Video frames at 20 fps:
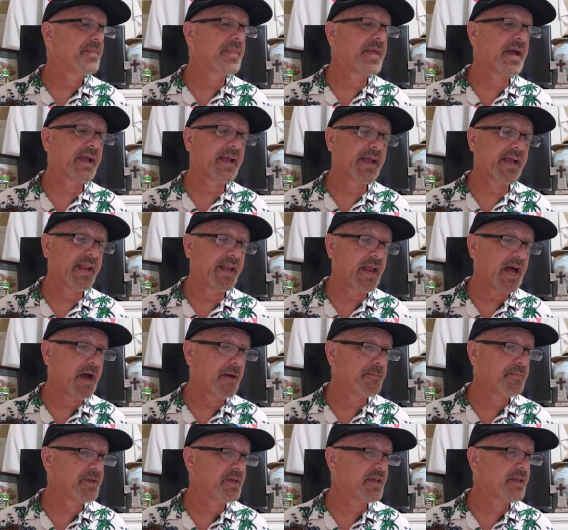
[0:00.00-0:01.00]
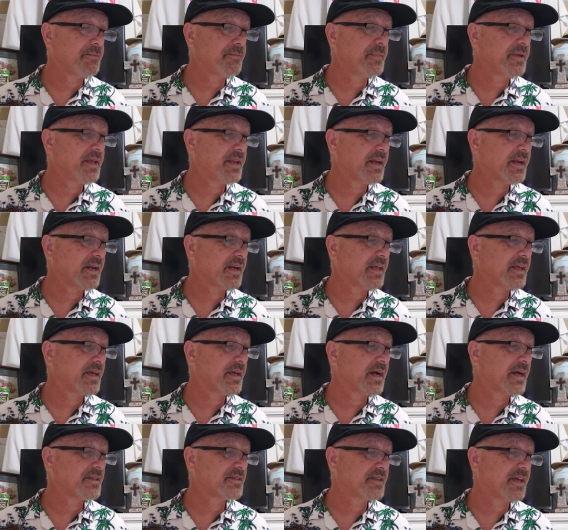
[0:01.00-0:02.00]
that cannot be
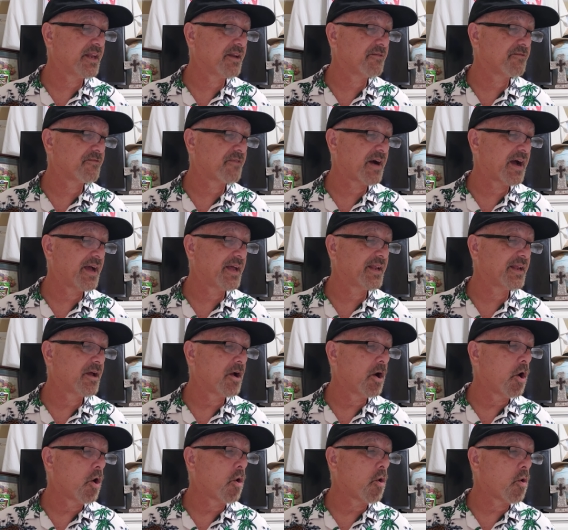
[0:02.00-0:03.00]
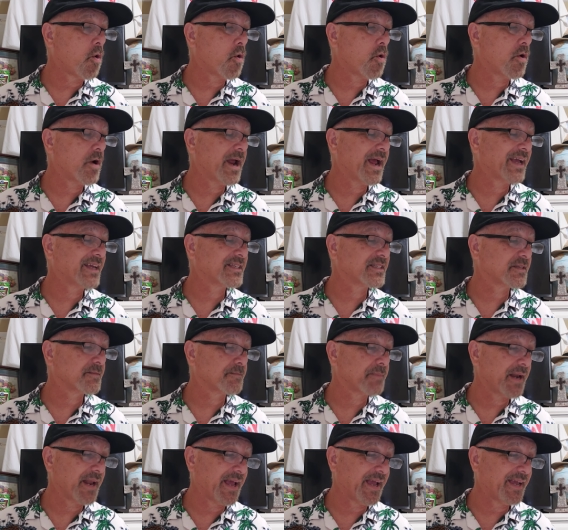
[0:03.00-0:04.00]
immediately identified or
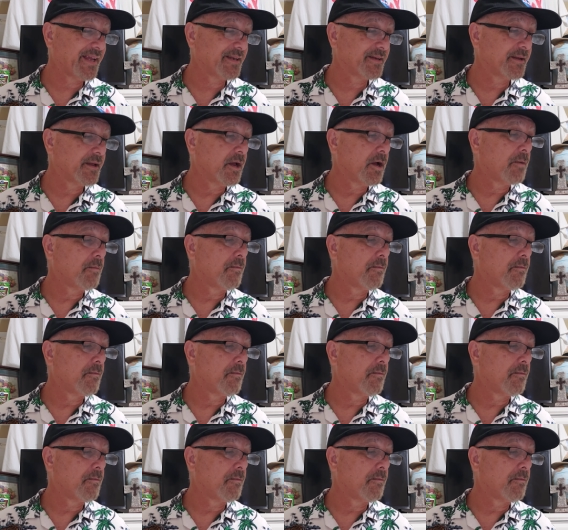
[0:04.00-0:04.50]
explained.